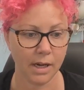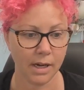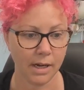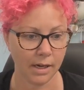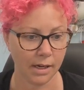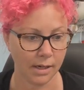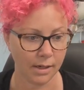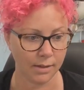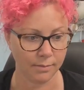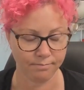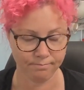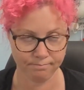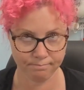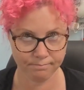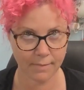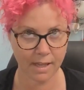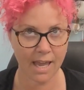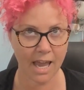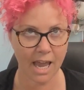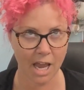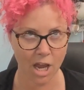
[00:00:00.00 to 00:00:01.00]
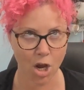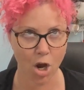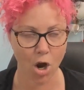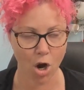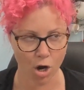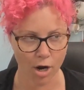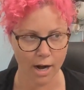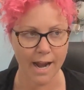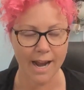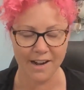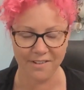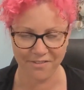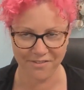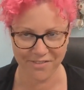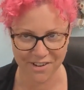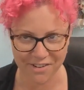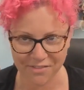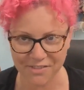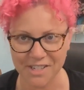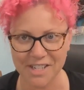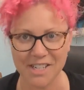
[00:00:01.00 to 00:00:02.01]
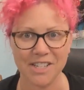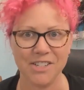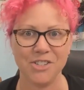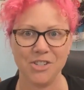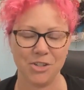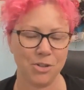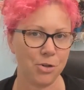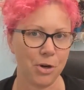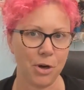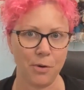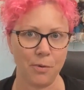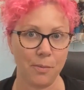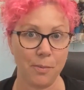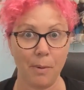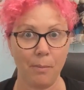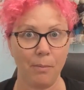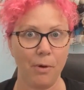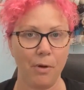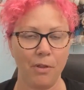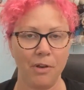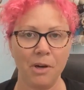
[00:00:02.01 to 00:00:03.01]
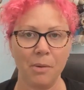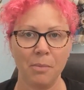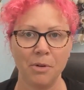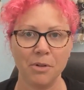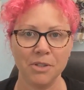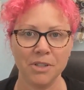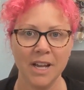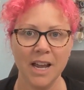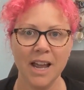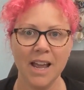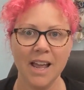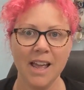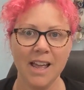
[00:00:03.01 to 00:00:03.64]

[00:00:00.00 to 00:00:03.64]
uh, KR850, just trying to remember all the numbers,